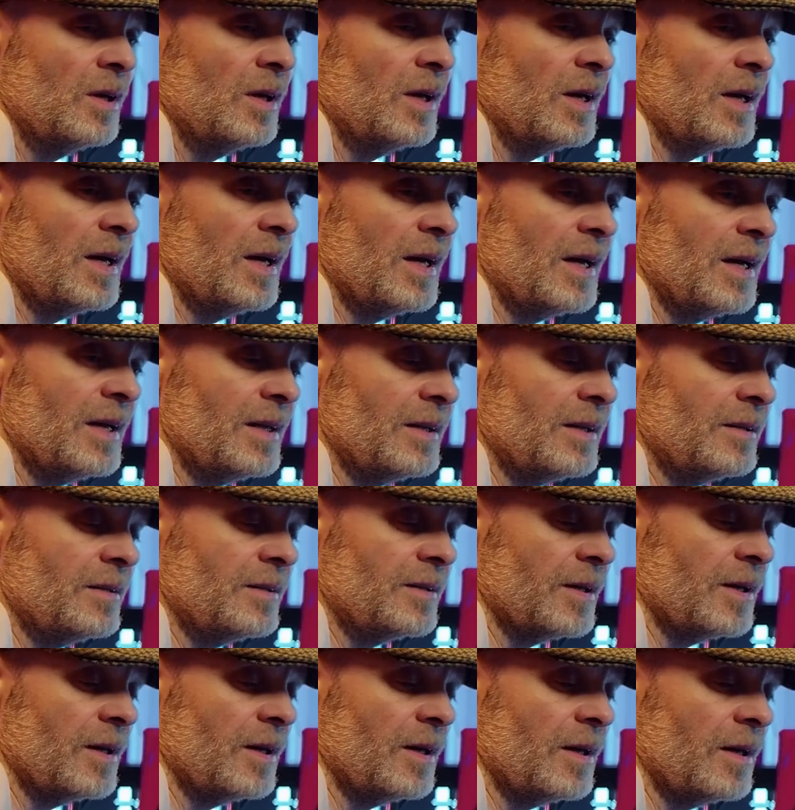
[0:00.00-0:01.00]
and
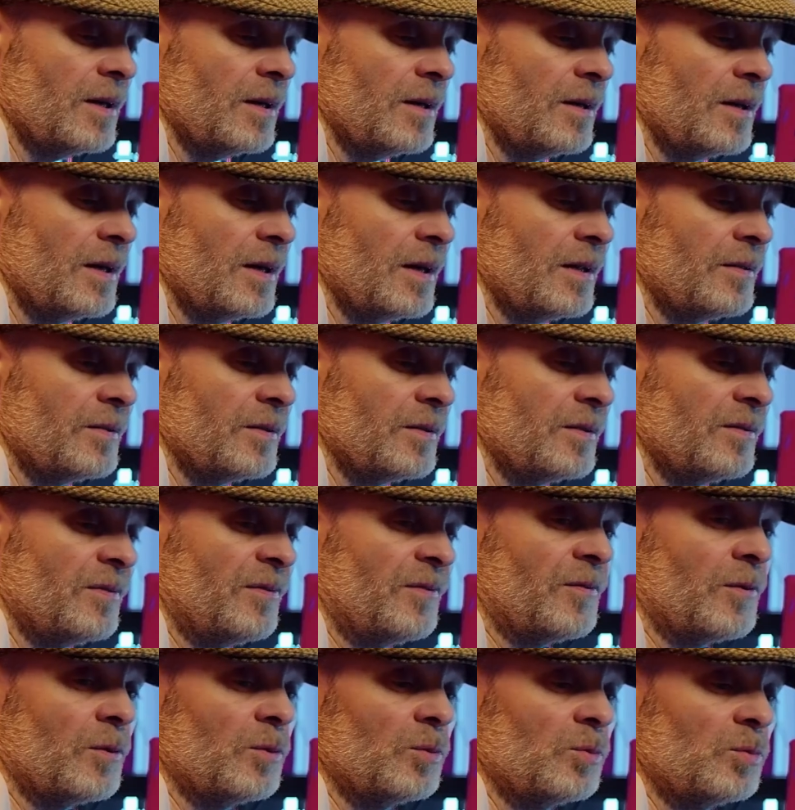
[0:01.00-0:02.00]
the
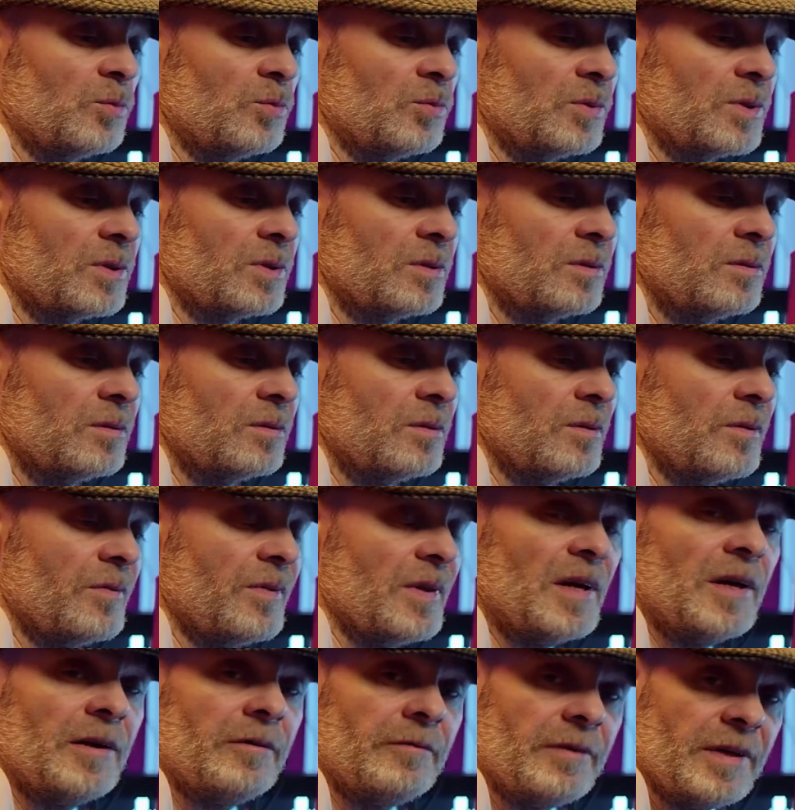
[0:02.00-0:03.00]
fraud
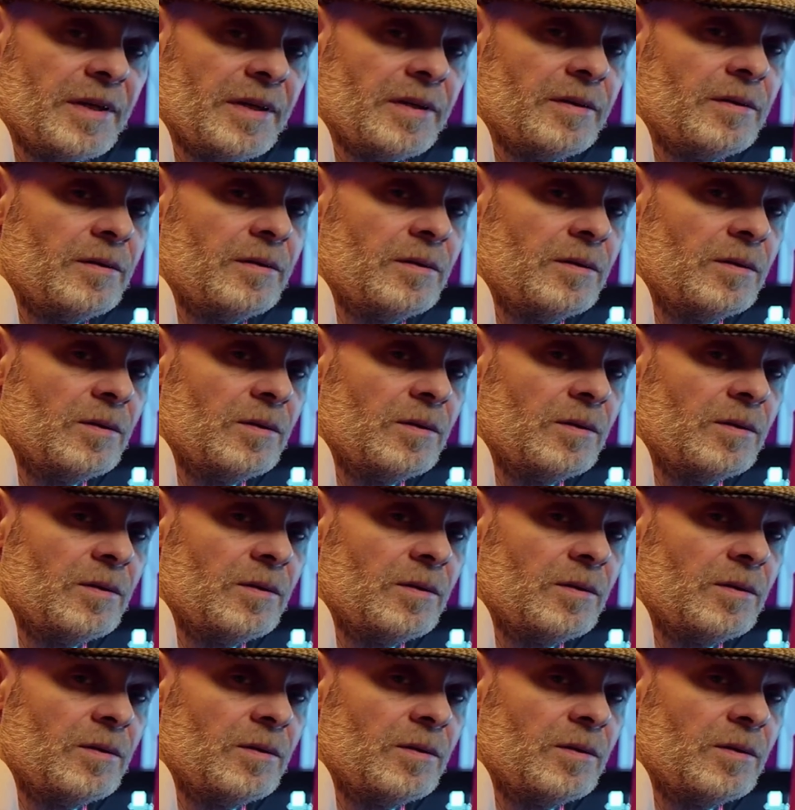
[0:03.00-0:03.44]
therein